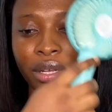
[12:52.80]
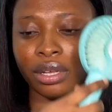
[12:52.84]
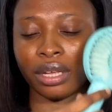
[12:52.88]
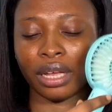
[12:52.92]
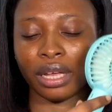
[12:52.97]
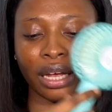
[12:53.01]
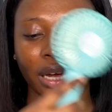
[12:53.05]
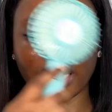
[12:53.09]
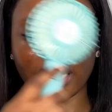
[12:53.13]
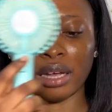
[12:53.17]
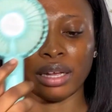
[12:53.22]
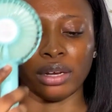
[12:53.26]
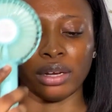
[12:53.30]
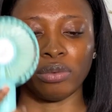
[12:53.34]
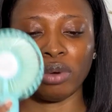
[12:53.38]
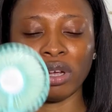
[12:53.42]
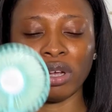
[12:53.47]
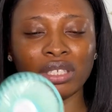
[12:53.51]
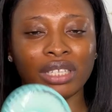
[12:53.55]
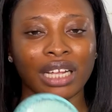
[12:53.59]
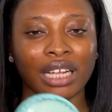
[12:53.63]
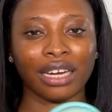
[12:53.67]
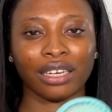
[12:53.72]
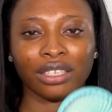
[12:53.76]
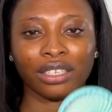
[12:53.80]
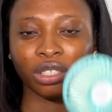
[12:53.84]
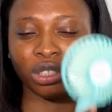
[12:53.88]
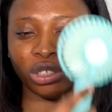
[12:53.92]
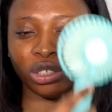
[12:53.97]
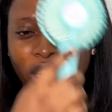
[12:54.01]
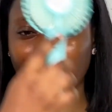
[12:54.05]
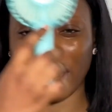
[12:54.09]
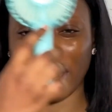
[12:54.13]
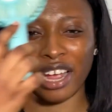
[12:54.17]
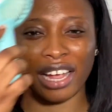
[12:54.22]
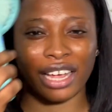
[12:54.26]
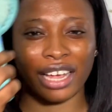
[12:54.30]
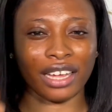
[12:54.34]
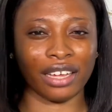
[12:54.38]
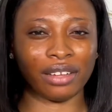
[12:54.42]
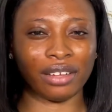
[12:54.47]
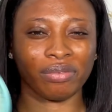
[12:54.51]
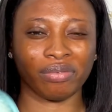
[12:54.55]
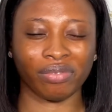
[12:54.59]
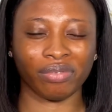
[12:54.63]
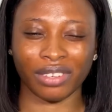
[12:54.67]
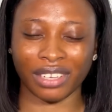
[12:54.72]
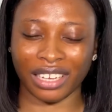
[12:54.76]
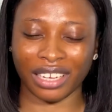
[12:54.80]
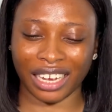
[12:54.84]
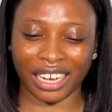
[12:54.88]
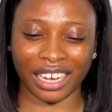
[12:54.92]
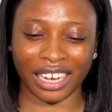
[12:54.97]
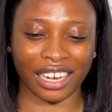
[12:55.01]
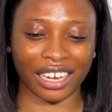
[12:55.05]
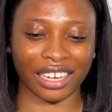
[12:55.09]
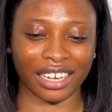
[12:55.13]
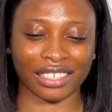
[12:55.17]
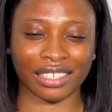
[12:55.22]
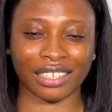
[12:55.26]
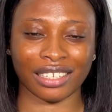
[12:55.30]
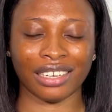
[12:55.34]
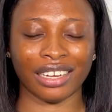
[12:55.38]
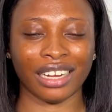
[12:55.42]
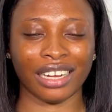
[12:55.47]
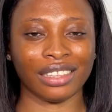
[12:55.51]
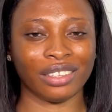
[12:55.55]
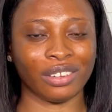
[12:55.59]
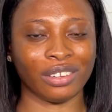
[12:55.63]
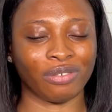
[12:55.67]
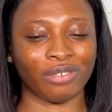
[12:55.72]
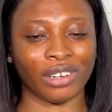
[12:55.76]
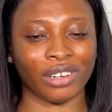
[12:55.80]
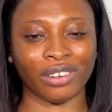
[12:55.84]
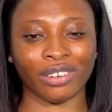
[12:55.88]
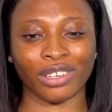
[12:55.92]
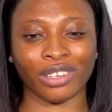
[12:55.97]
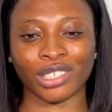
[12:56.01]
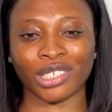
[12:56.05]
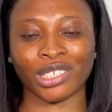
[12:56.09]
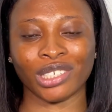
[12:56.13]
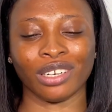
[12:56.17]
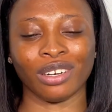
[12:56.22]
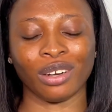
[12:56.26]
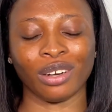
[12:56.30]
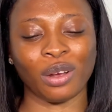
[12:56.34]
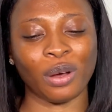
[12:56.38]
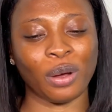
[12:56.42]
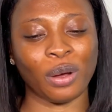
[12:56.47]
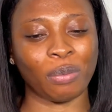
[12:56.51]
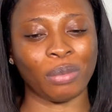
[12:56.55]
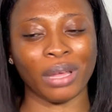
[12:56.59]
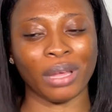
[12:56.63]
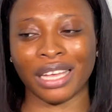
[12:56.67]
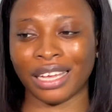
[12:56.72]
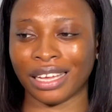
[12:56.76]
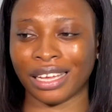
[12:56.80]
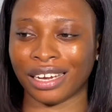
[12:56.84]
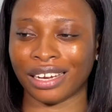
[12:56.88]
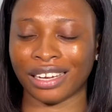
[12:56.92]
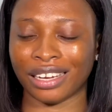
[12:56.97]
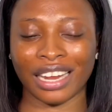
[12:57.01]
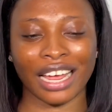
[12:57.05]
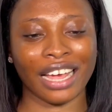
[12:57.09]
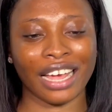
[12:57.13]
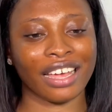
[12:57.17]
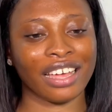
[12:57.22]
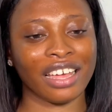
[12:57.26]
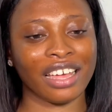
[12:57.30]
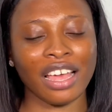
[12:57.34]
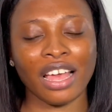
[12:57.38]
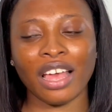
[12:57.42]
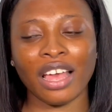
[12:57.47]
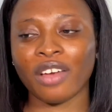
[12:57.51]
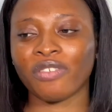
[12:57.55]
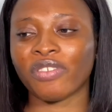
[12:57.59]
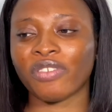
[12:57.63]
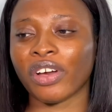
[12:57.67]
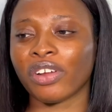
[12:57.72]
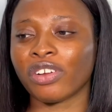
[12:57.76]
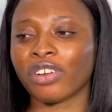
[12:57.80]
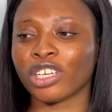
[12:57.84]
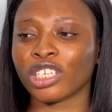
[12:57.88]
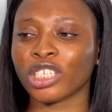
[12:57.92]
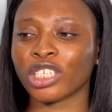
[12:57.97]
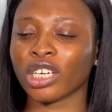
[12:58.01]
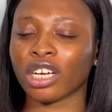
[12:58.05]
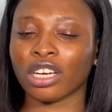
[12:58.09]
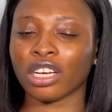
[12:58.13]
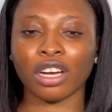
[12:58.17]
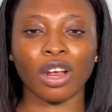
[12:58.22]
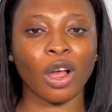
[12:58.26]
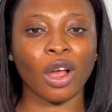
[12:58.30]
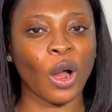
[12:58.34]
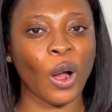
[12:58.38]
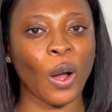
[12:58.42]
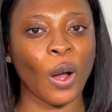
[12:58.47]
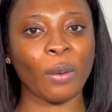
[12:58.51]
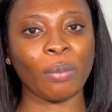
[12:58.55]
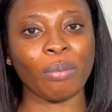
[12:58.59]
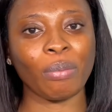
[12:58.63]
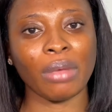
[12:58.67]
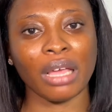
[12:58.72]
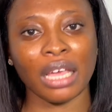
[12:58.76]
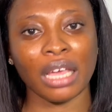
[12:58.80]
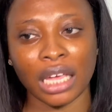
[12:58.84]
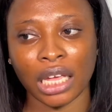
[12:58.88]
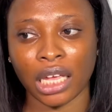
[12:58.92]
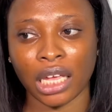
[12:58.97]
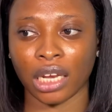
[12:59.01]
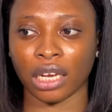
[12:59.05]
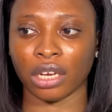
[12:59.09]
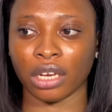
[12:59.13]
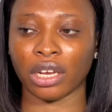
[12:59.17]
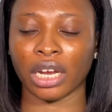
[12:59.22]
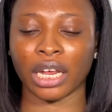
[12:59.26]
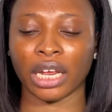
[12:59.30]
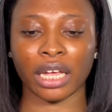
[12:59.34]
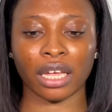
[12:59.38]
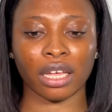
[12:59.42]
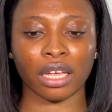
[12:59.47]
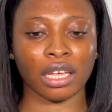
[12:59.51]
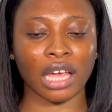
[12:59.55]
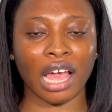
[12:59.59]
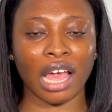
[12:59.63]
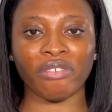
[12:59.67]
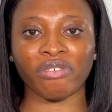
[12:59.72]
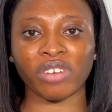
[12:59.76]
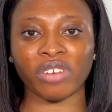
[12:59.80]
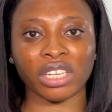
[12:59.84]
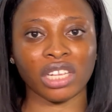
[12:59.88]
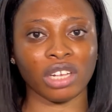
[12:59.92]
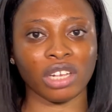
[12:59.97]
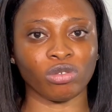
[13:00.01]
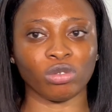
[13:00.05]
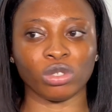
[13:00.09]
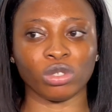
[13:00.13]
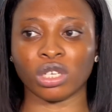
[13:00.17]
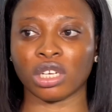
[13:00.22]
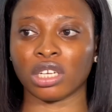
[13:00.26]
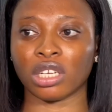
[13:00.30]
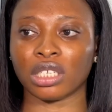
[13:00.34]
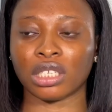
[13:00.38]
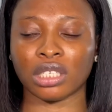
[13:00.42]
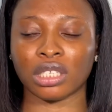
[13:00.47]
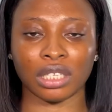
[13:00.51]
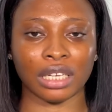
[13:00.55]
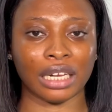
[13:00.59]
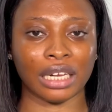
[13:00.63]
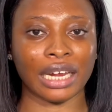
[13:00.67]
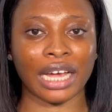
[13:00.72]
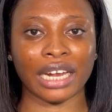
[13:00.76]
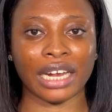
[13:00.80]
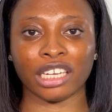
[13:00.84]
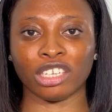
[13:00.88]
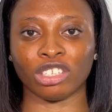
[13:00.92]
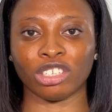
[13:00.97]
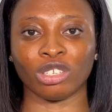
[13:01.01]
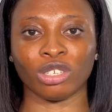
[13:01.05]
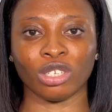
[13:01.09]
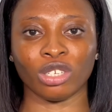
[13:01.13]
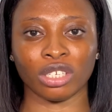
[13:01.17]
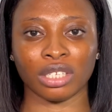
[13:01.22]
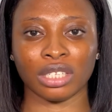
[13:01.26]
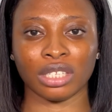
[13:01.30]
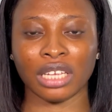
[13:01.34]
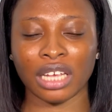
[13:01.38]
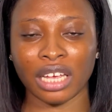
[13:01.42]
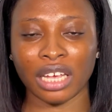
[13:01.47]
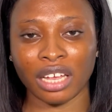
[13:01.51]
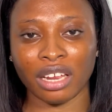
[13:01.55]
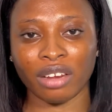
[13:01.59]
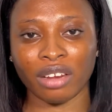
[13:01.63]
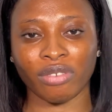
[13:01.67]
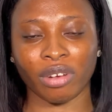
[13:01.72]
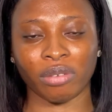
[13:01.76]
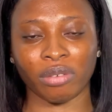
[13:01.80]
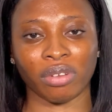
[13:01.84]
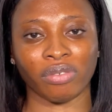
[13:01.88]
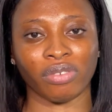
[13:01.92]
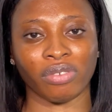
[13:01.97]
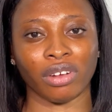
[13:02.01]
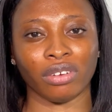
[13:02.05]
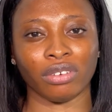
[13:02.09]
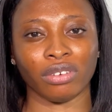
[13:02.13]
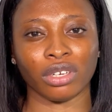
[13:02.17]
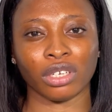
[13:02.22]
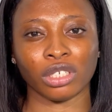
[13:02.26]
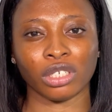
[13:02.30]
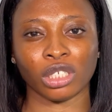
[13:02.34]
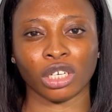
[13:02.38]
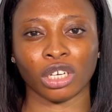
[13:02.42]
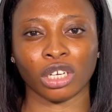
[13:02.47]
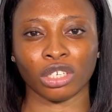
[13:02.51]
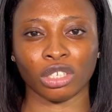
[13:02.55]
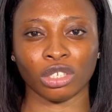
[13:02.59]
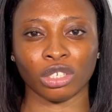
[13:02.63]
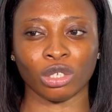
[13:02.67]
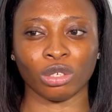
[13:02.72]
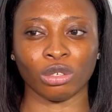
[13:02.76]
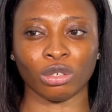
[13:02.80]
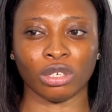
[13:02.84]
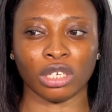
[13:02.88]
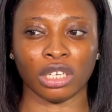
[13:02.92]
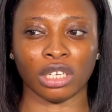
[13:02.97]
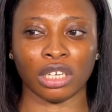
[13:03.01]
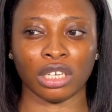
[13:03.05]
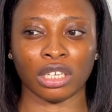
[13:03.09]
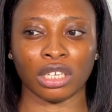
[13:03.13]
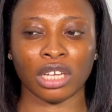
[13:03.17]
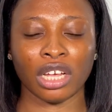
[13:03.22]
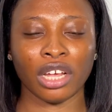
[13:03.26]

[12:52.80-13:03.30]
And once that is dry, guys, let the foundation come in. Like, foundation come in, like everything will just glide into your skin, from the foundation to the